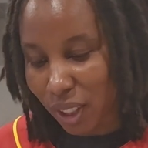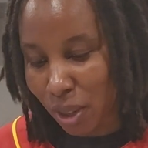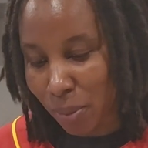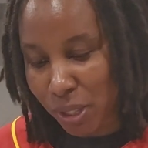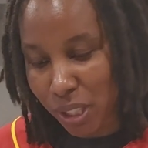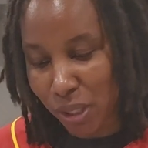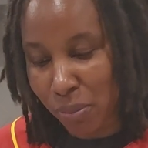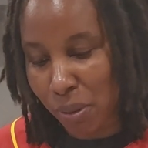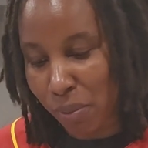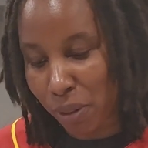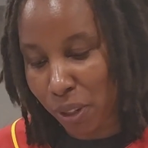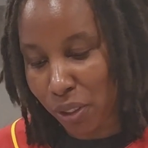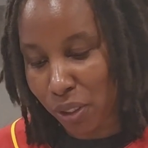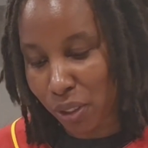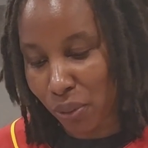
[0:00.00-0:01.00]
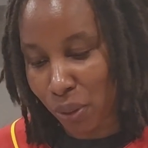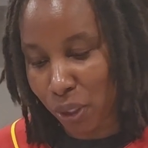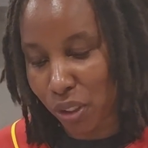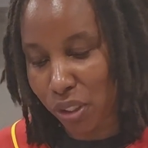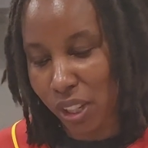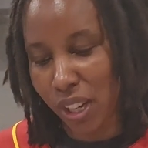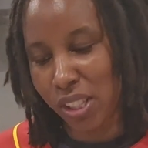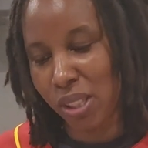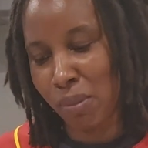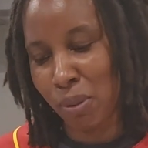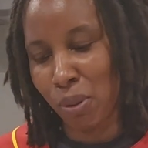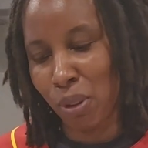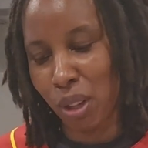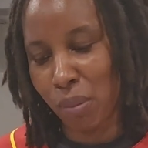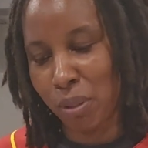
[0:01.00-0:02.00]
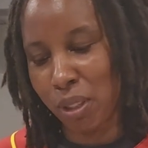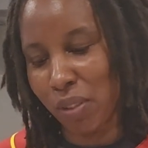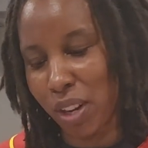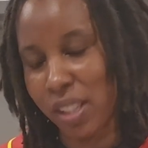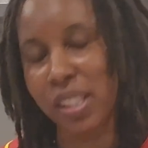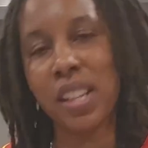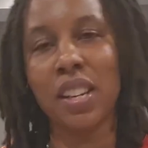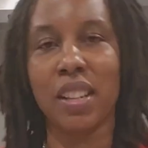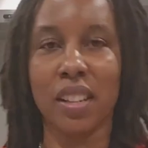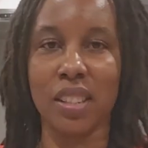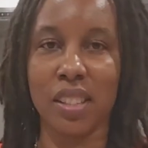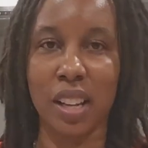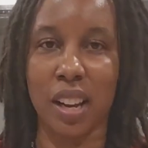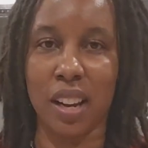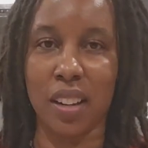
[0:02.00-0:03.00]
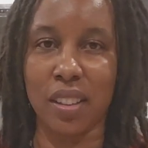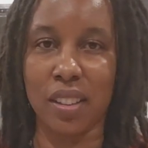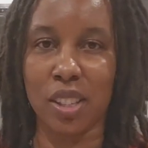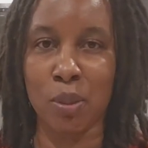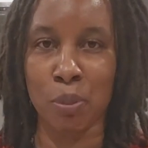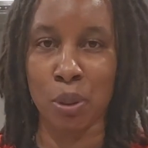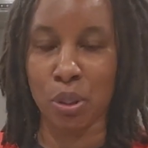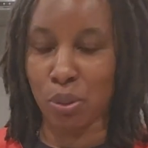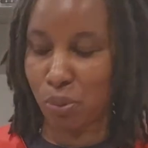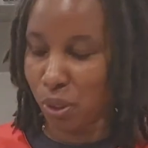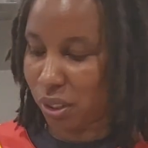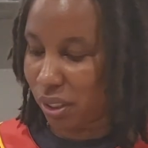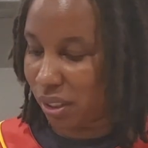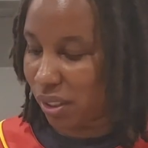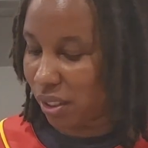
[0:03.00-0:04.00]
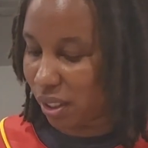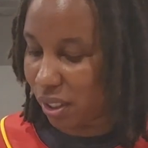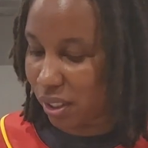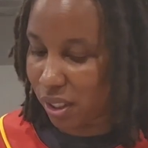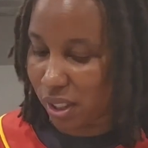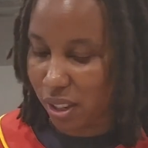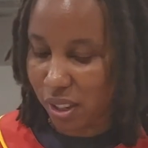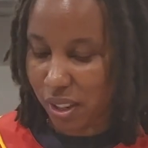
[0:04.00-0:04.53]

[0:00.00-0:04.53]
It's a little bit bigger than the regular size cinnamon roll, I believe they said, and it's sprinkled with these nuts.